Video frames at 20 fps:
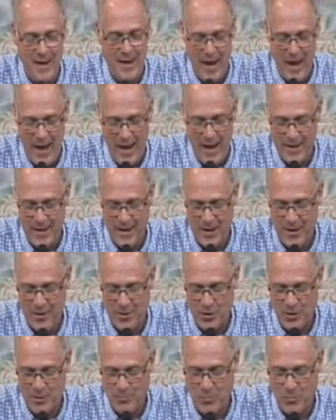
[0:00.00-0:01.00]
And
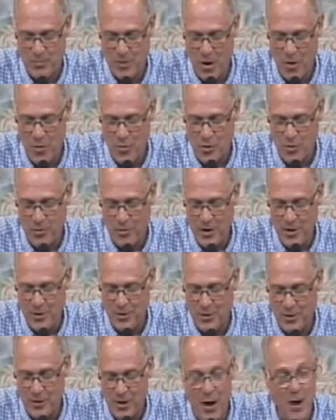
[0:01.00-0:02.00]
there's some oak trees
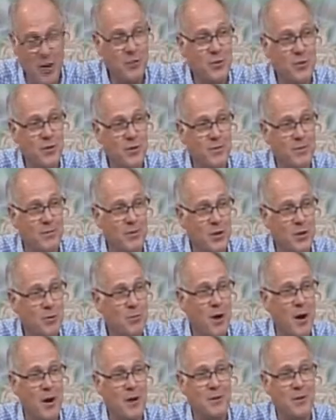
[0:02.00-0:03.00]
that are hundreds and
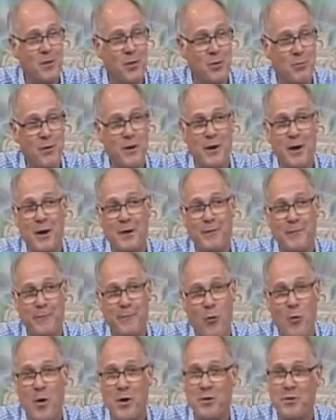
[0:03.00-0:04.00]
200, 300,
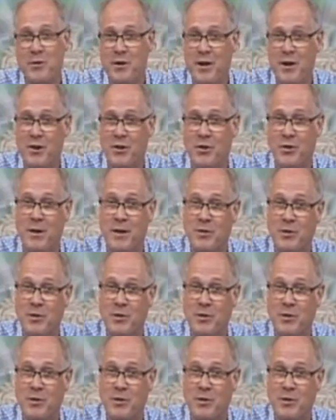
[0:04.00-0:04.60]
400 years in.